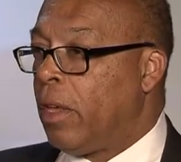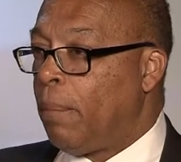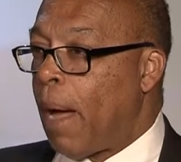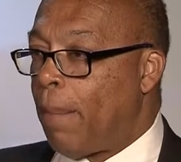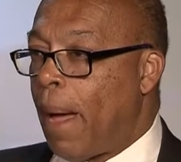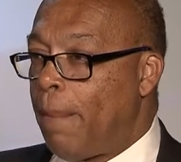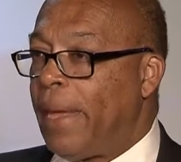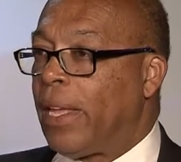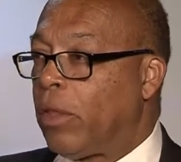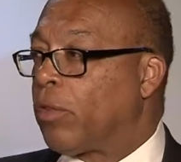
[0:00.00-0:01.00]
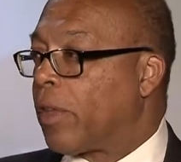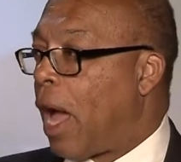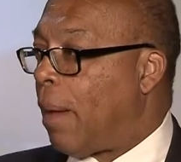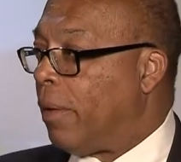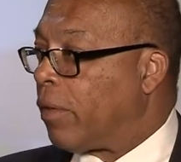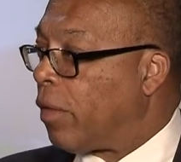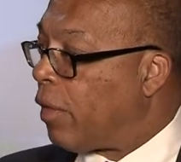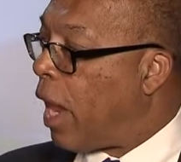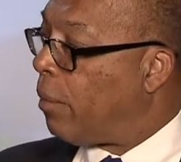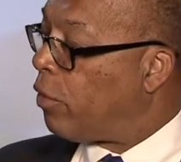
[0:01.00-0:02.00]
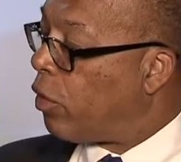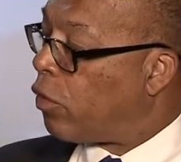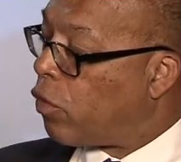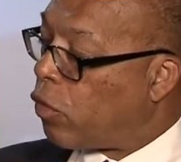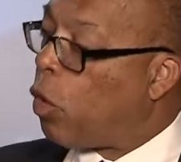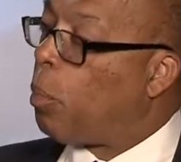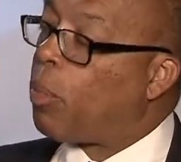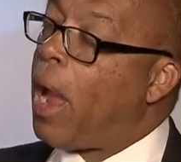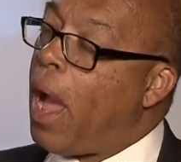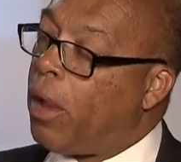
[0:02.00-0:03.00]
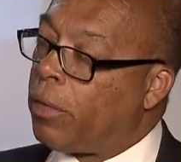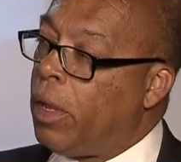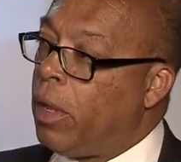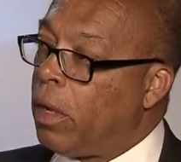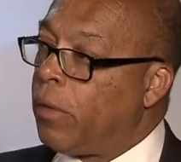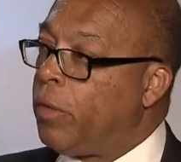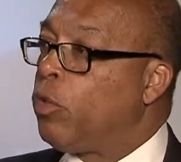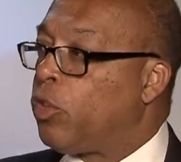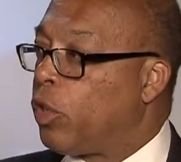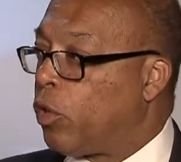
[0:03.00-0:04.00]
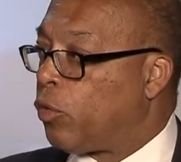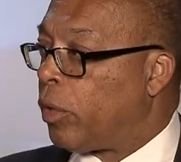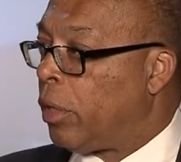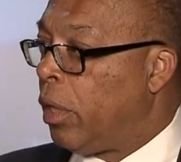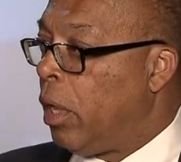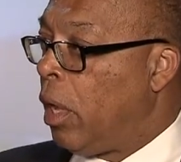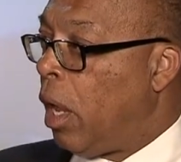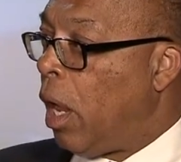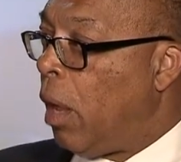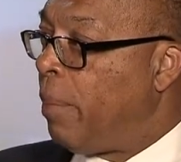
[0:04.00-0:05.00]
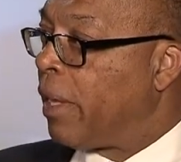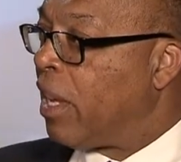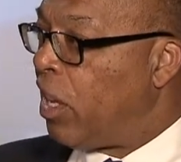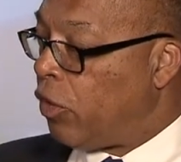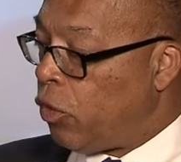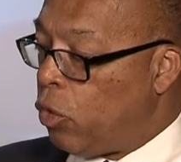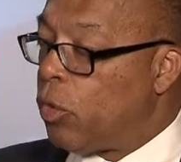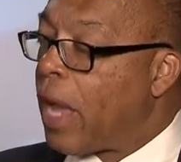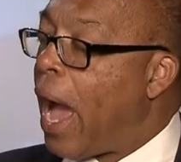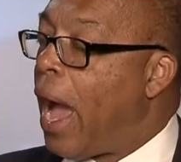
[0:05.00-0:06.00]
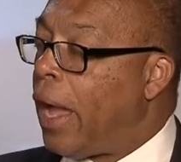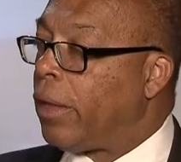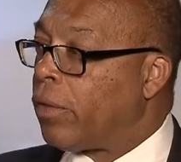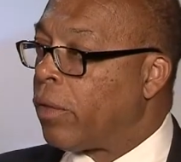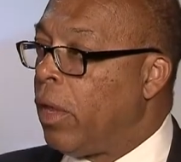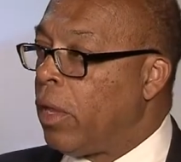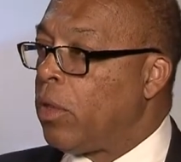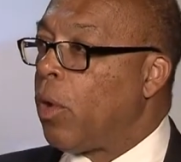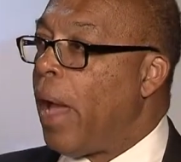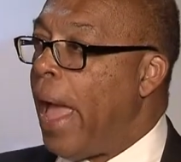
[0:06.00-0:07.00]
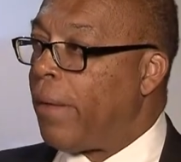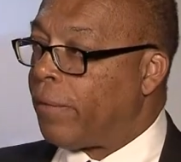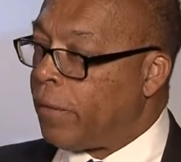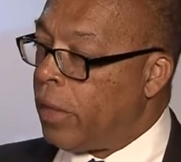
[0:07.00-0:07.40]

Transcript: by, by making those comments. I said, I'm just so proud of you children uh, because you guys you know, have